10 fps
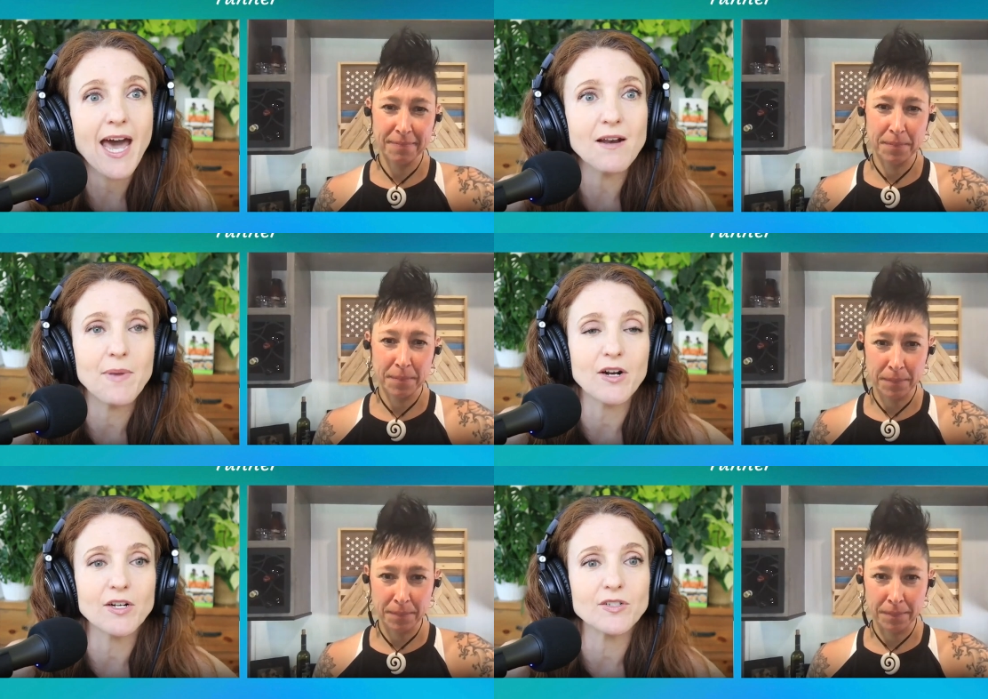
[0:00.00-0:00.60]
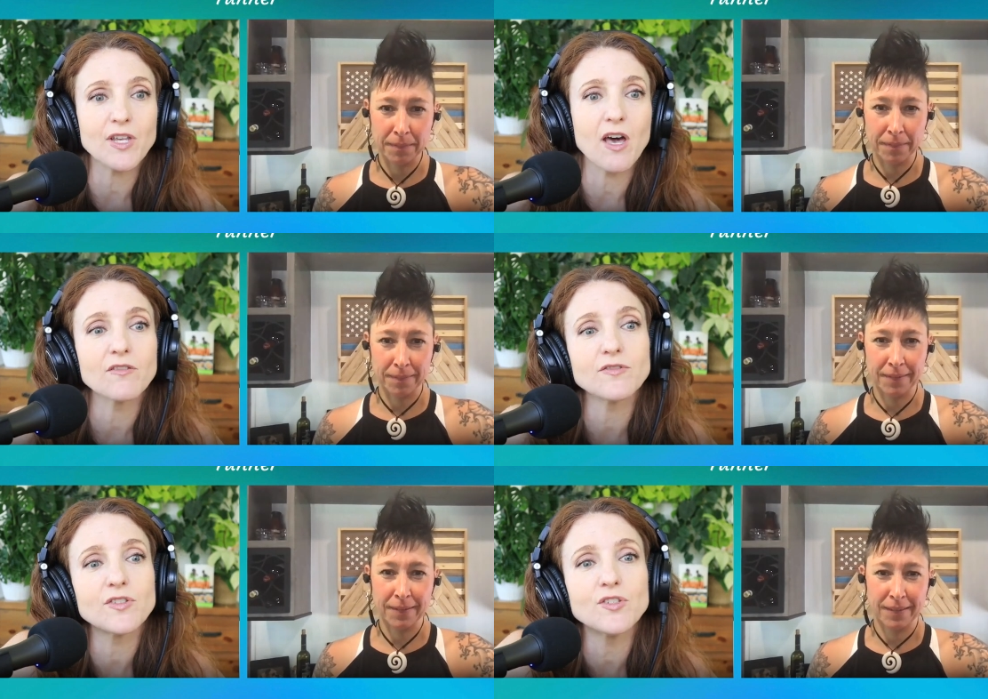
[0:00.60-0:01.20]
Speaker 1: about
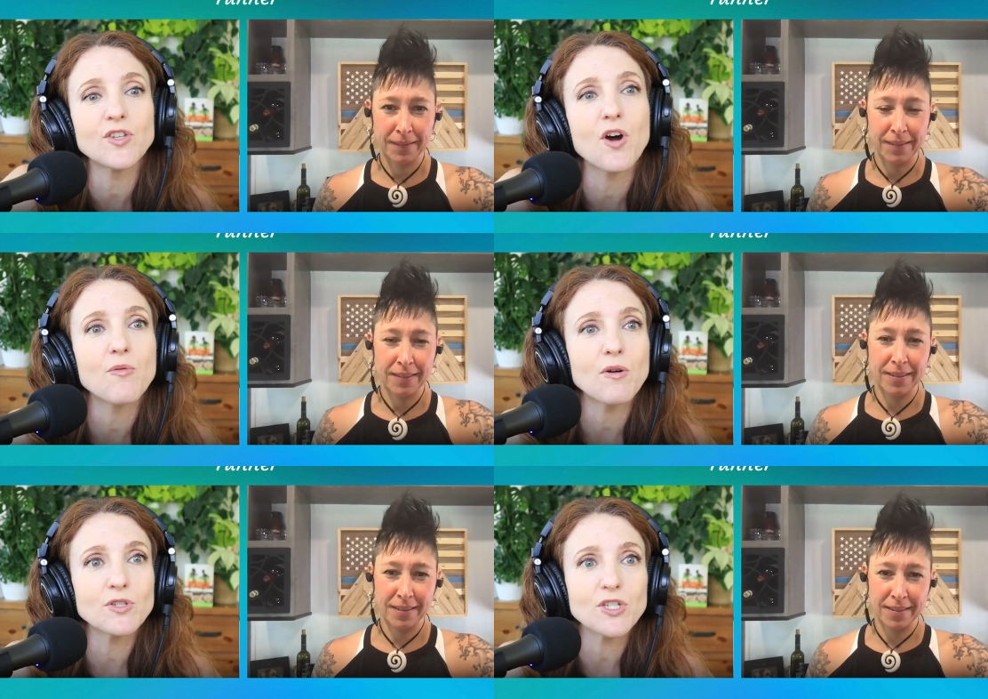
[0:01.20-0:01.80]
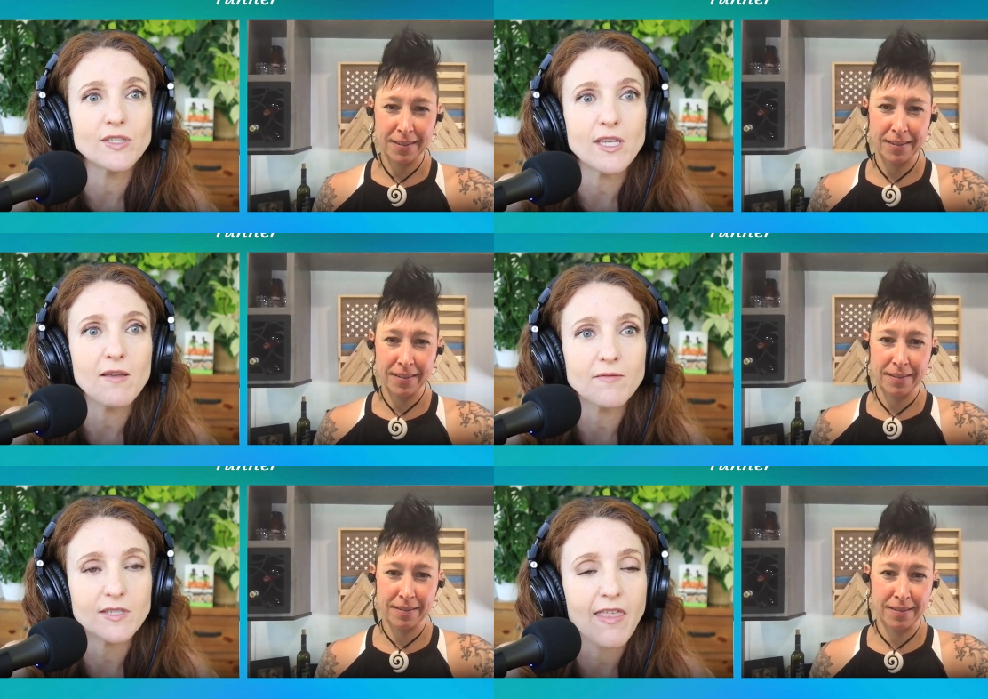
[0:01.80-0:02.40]
ourselves so what would you
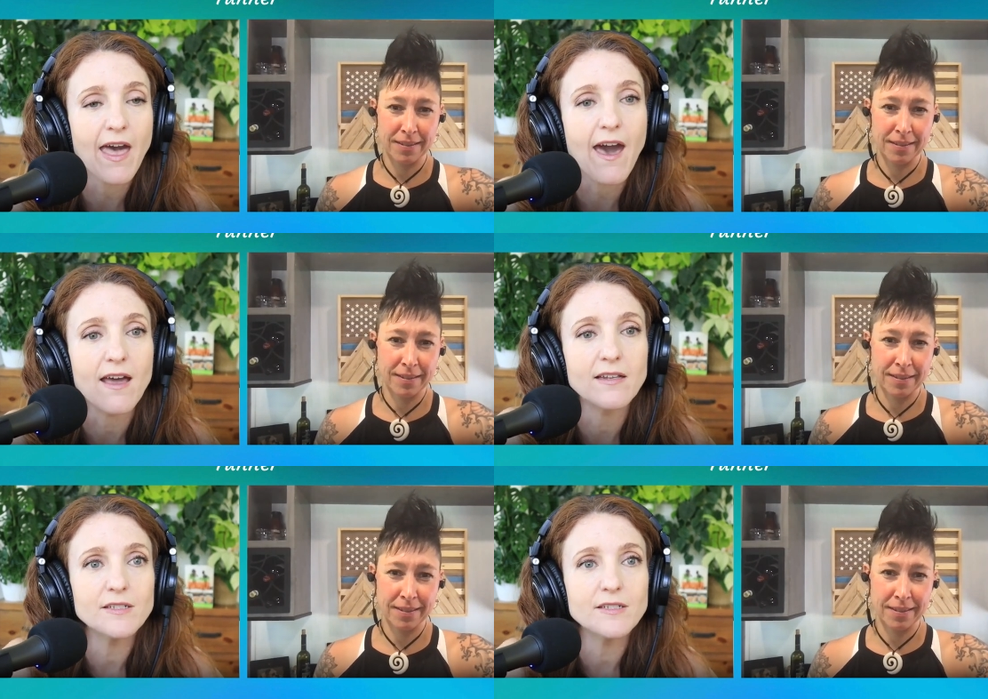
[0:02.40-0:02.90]
say to that